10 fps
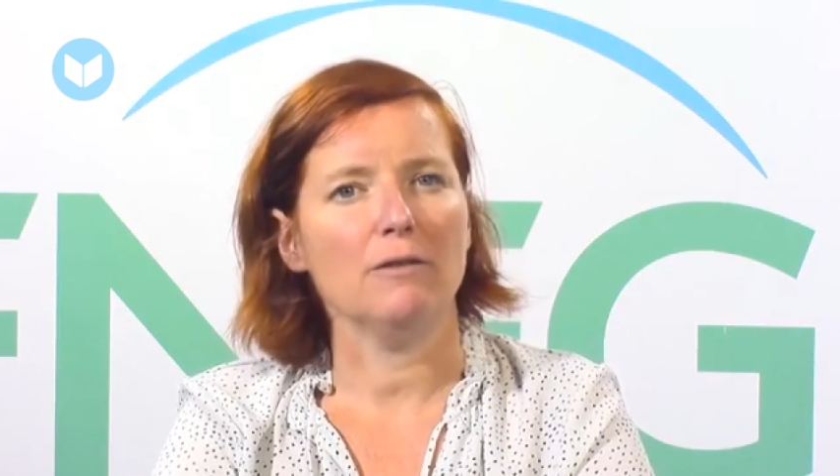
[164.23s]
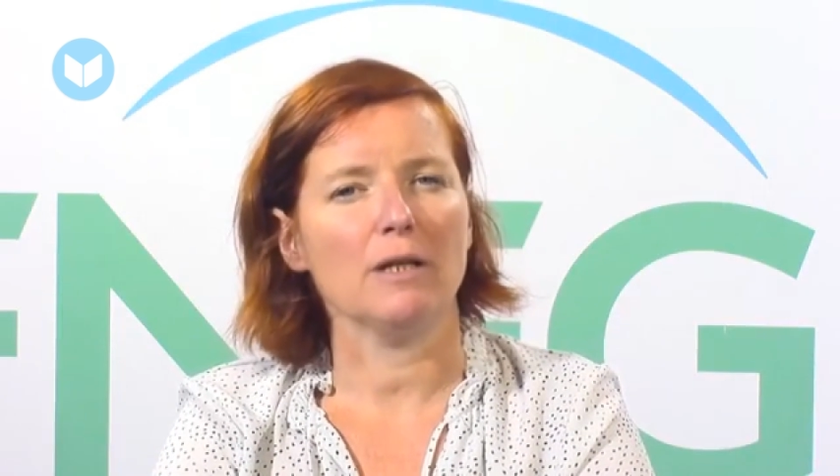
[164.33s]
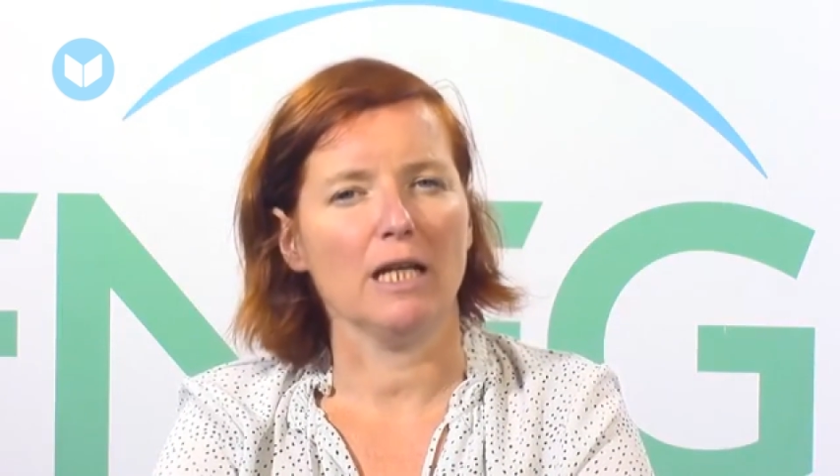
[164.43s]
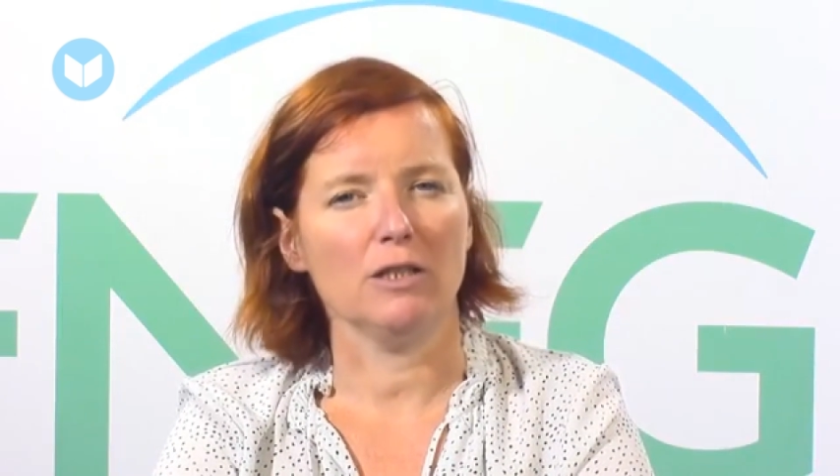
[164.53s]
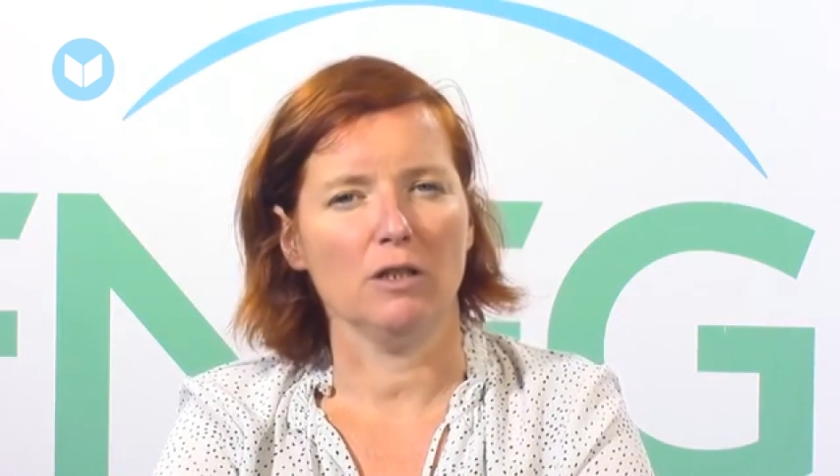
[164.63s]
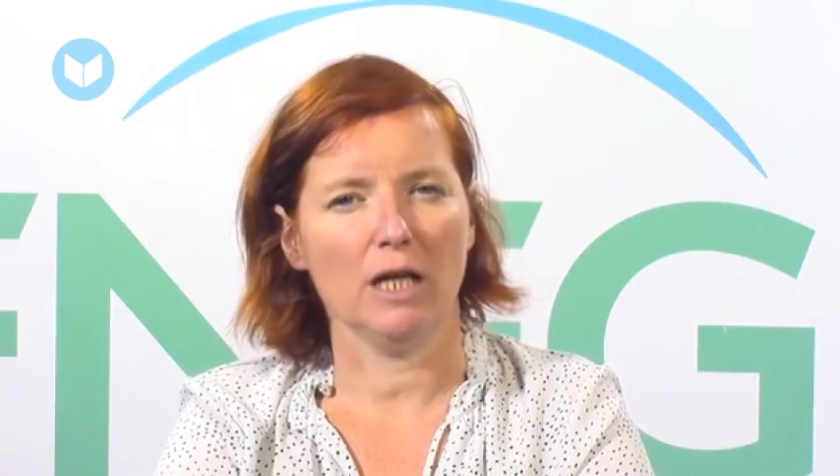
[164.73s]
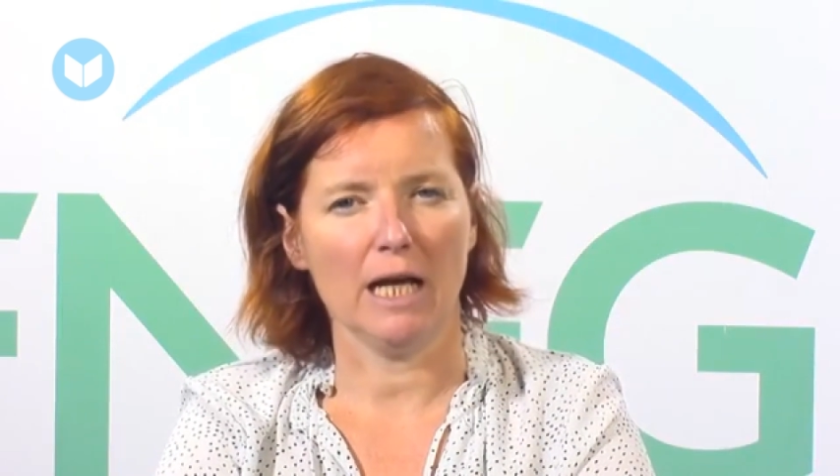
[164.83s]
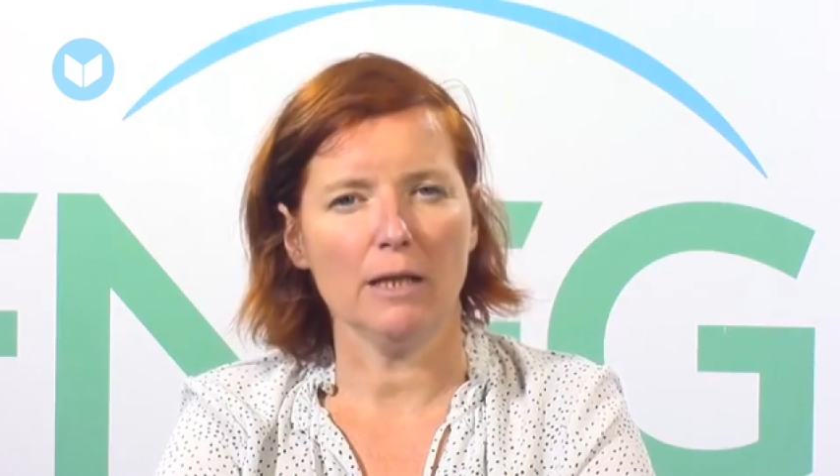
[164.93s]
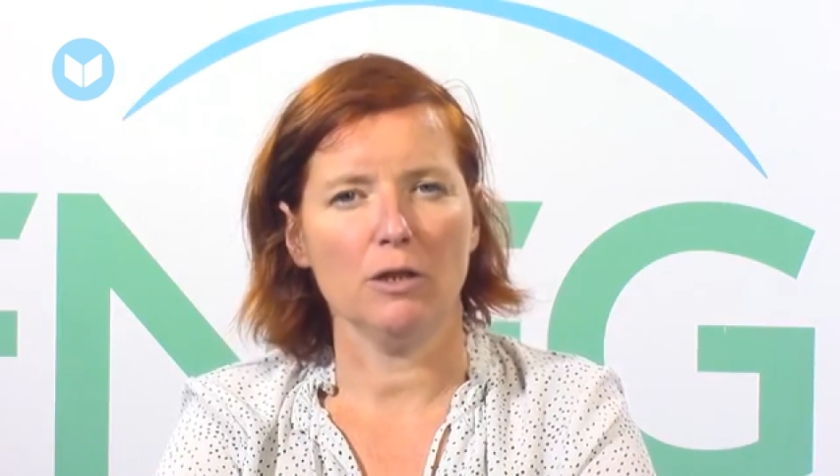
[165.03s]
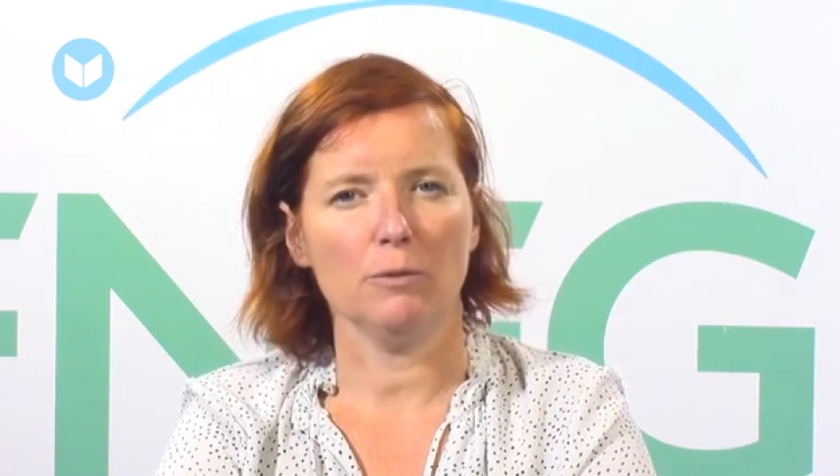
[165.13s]
financial
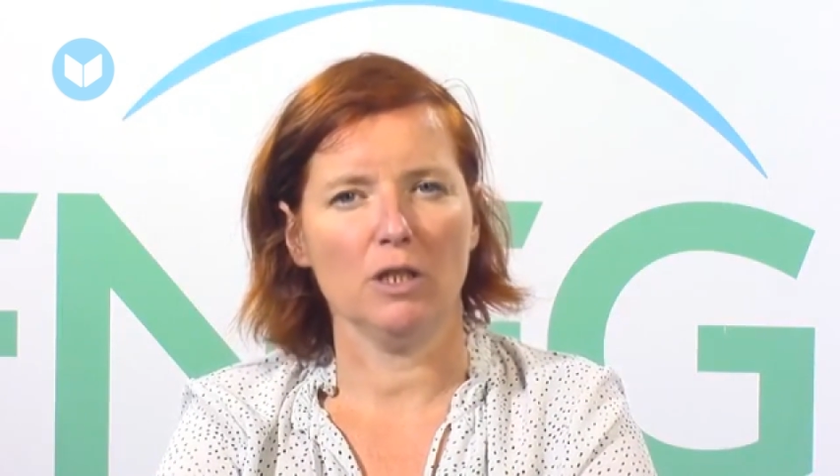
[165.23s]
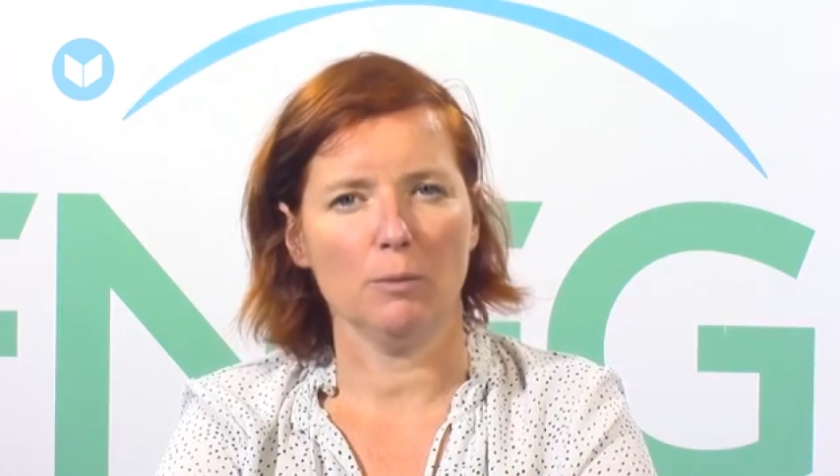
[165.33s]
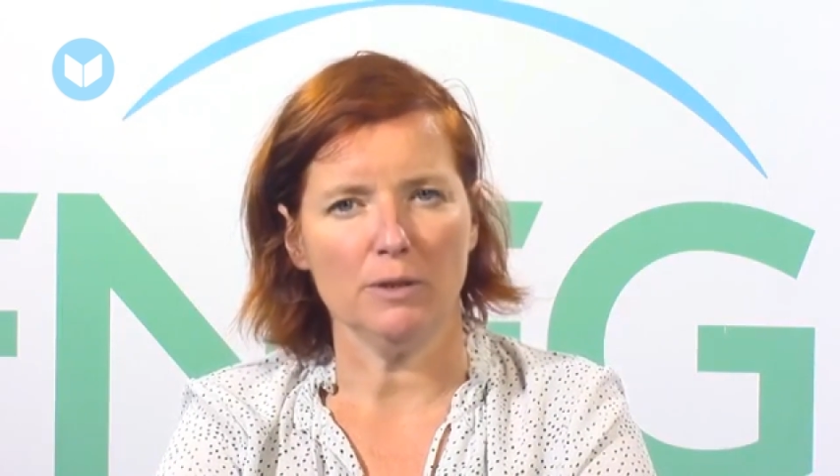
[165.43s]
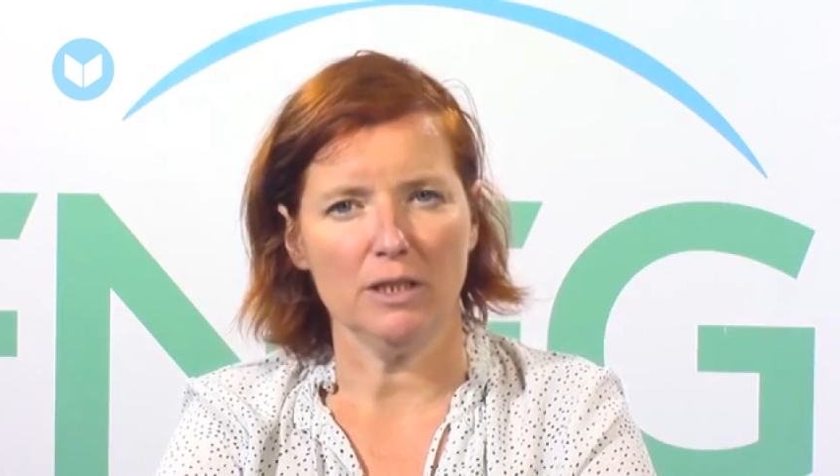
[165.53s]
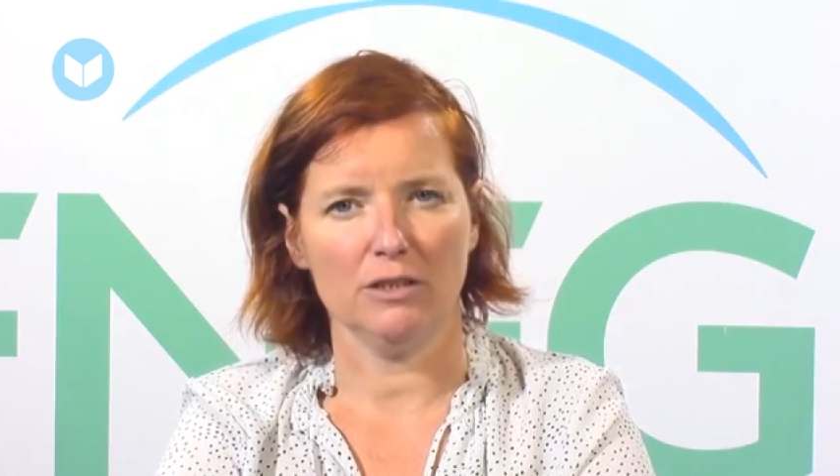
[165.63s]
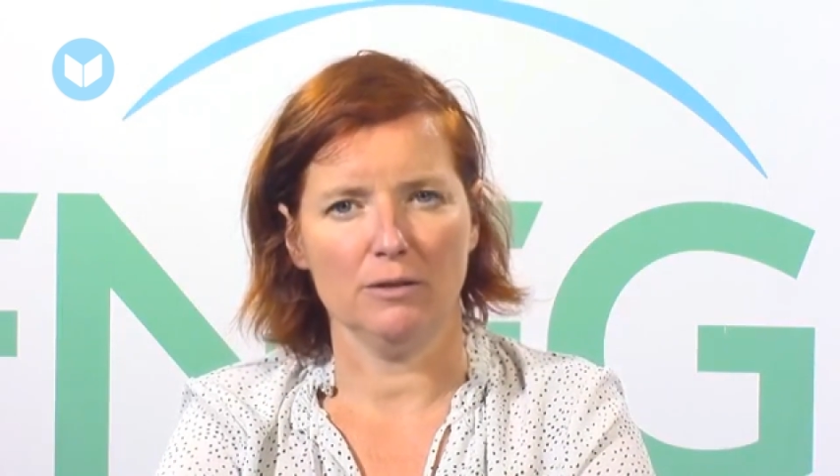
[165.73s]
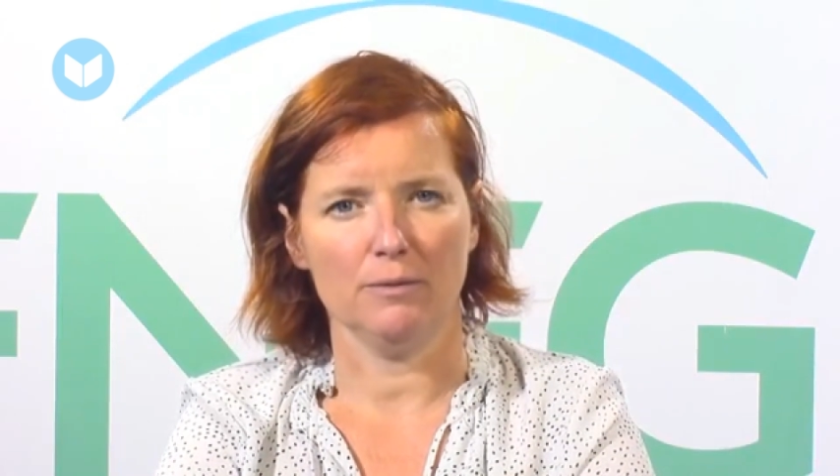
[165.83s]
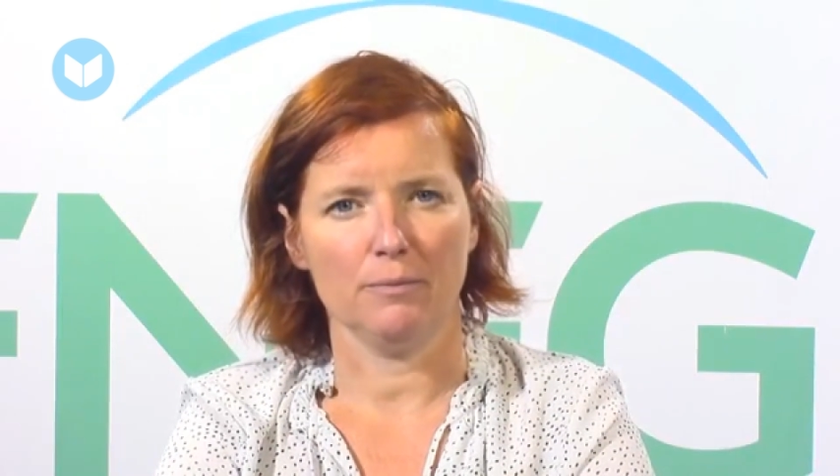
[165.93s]
health of companies.